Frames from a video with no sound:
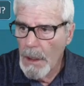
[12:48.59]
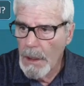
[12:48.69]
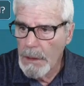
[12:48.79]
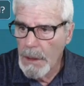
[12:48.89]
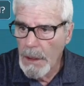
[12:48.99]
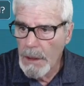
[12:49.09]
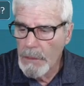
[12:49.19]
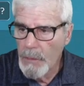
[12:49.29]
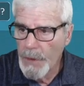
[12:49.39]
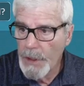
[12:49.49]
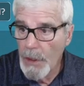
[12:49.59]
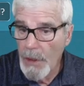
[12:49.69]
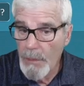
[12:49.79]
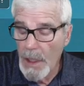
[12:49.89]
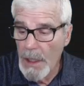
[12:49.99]
on whether
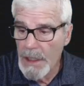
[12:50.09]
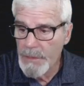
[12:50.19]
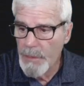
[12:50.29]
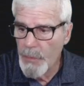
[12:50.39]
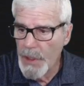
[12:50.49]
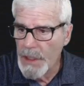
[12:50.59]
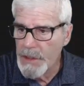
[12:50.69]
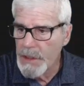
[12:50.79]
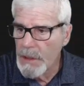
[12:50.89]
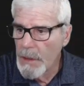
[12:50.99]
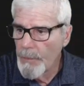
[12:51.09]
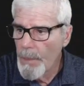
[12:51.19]
your email has been breached.